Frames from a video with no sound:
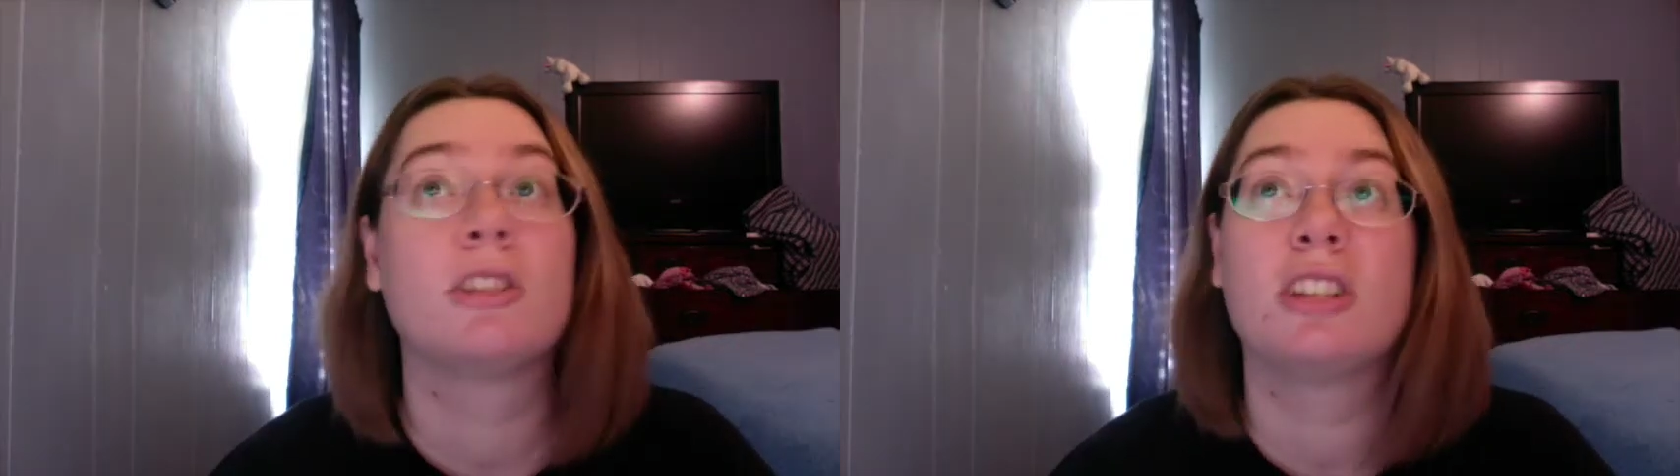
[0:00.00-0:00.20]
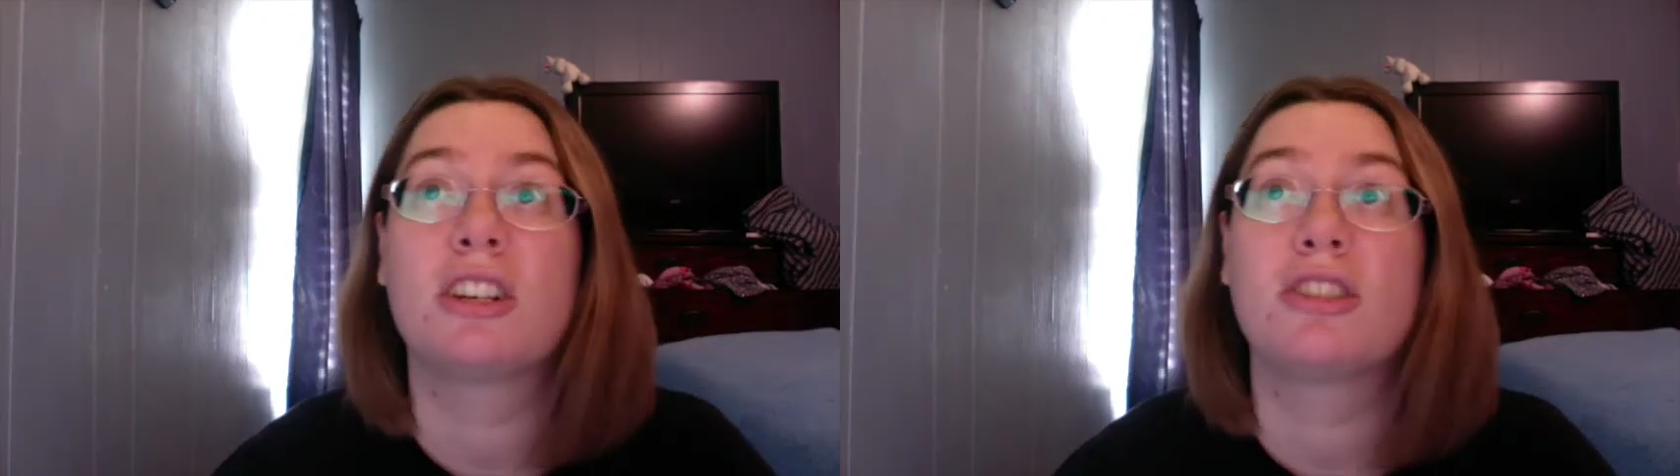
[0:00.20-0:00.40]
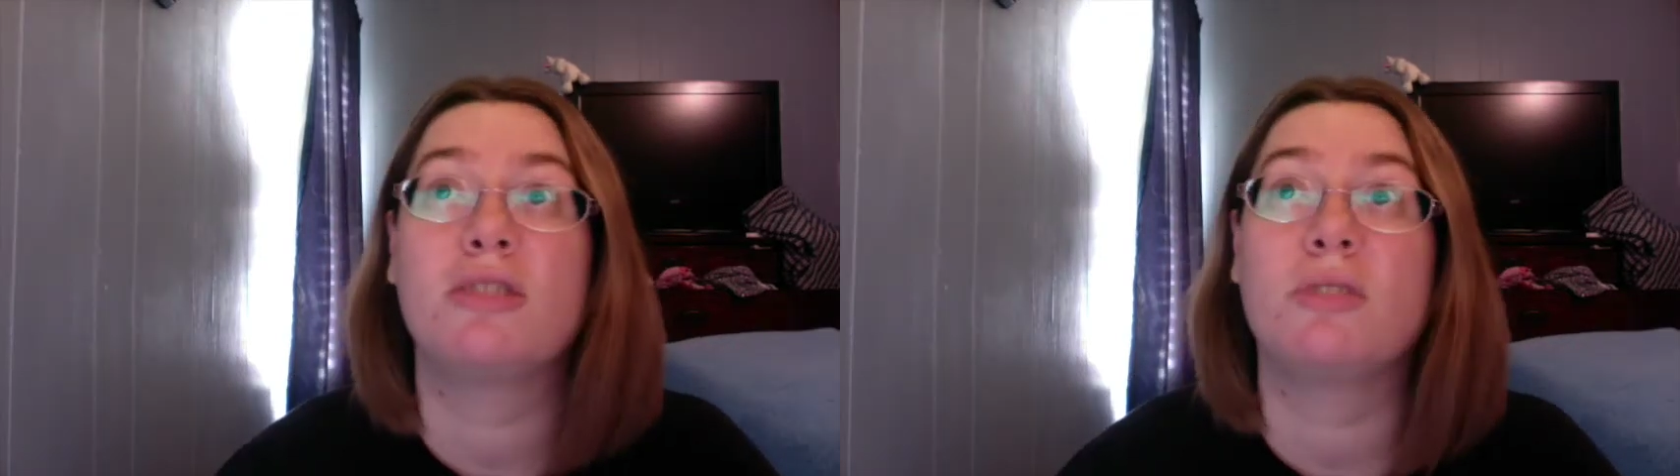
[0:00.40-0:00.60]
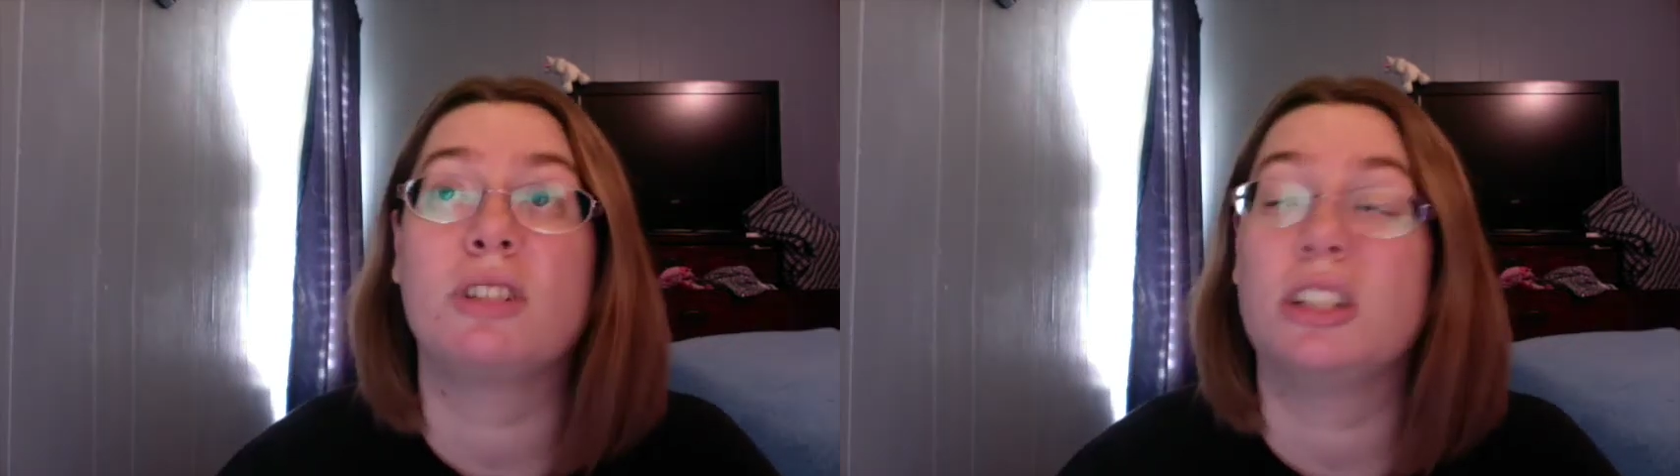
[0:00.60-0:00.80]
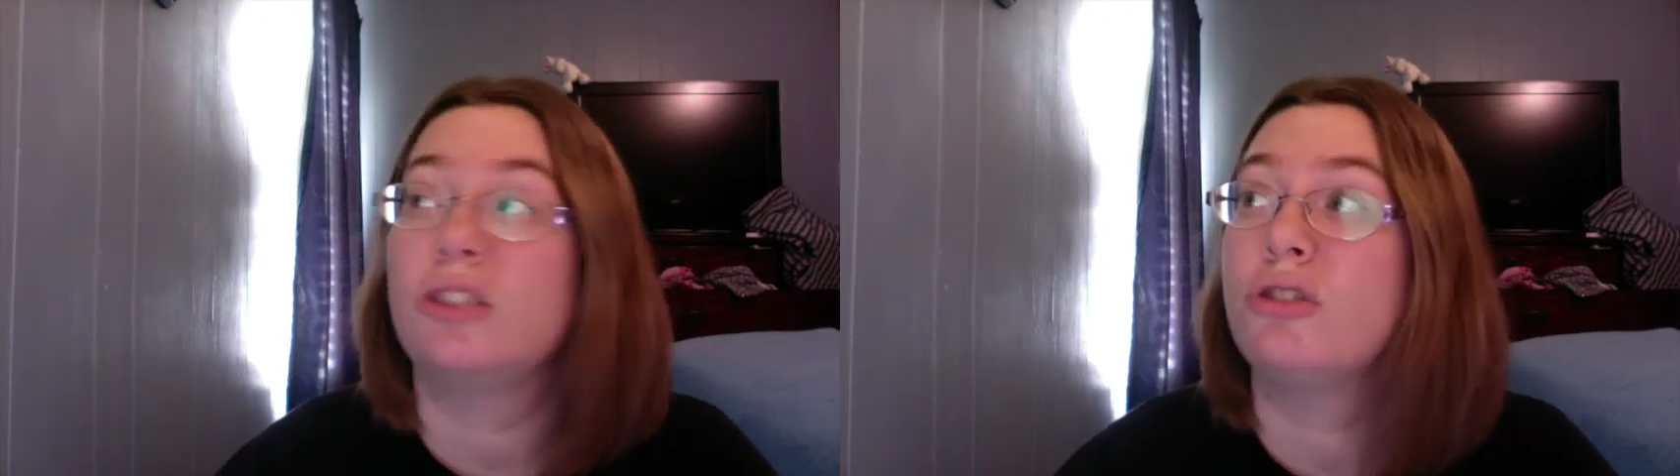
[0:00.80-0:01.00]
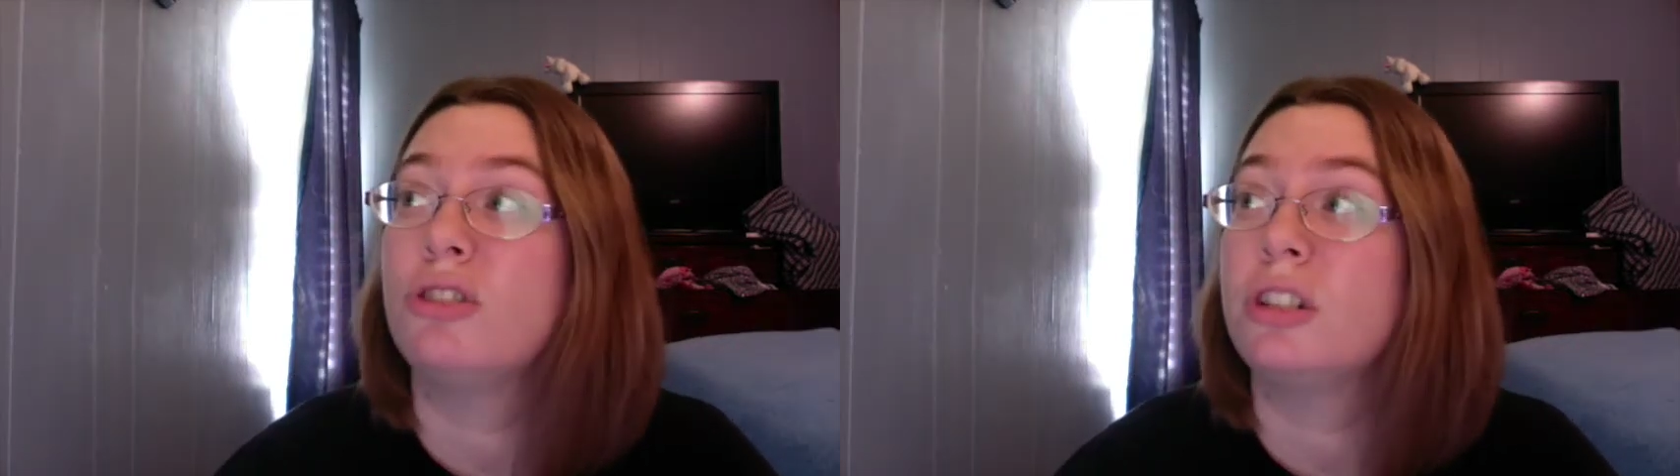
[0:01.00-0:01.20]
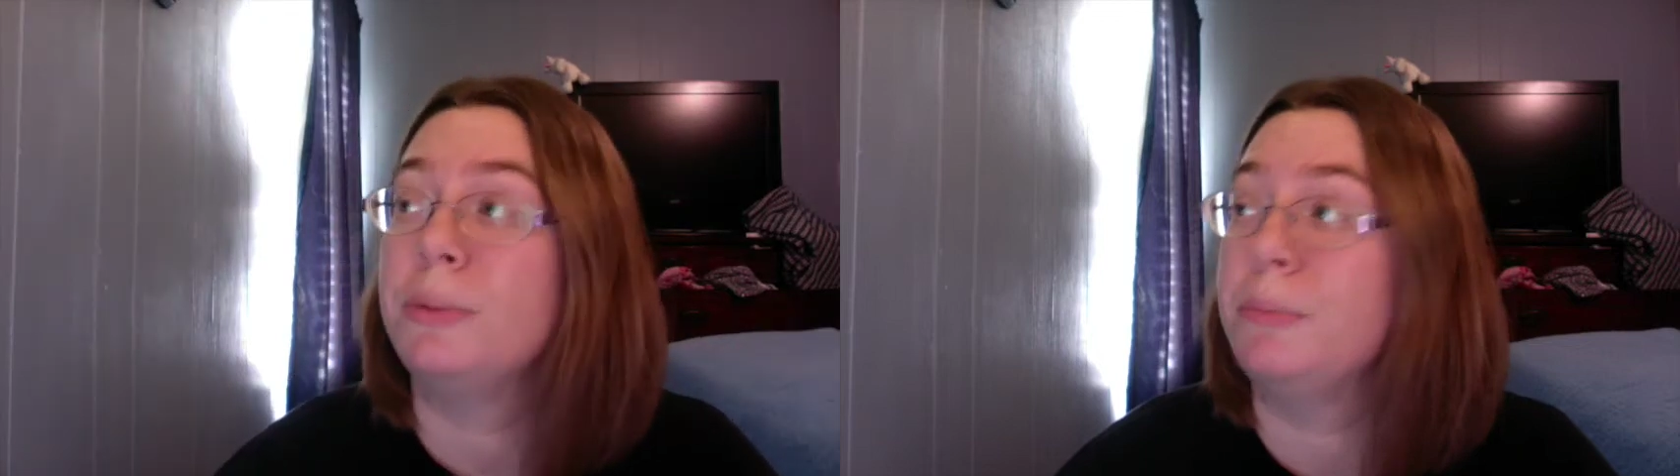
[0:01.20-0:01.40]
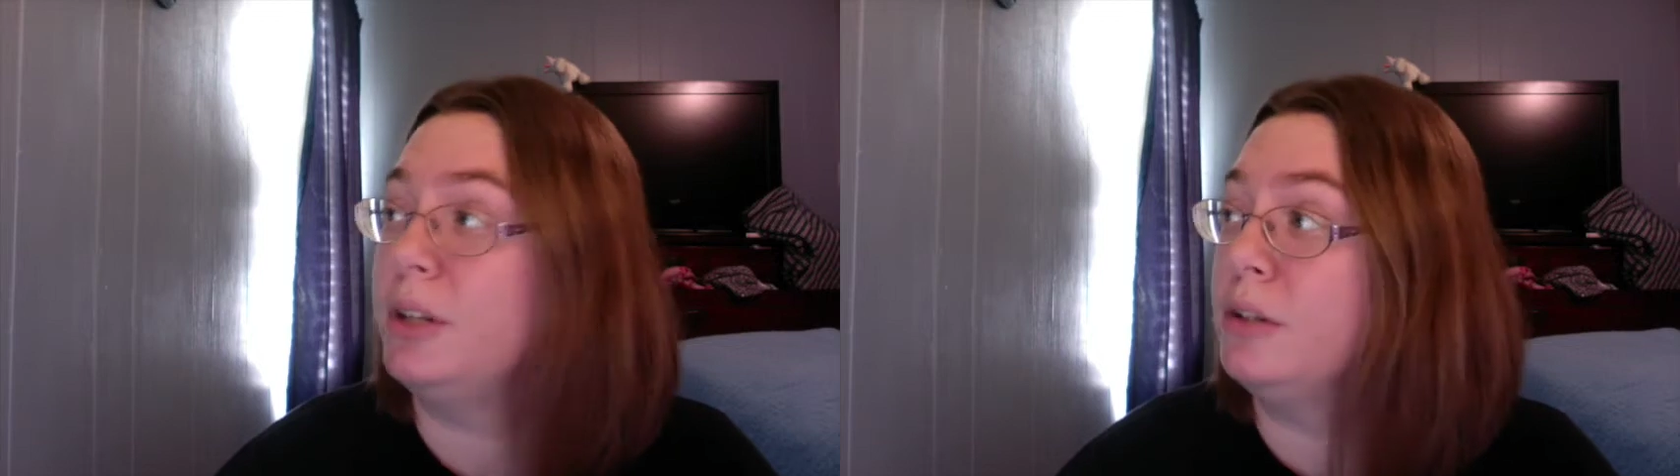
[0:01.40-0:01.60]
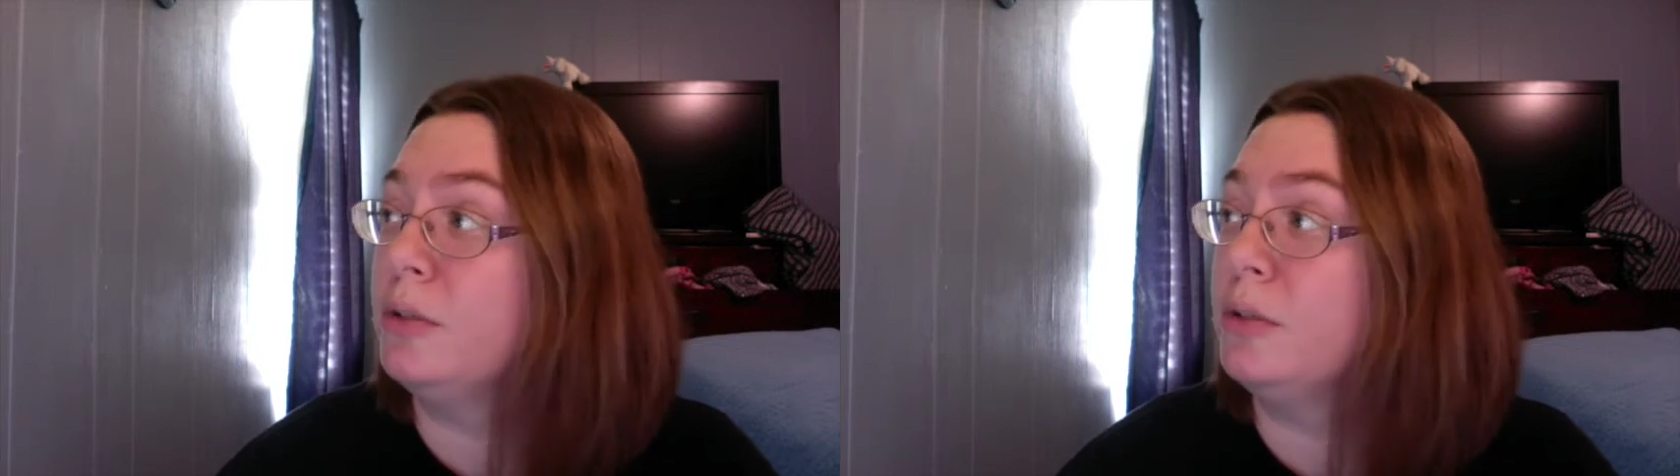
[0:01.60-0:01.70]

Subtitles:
It's actually really interesting being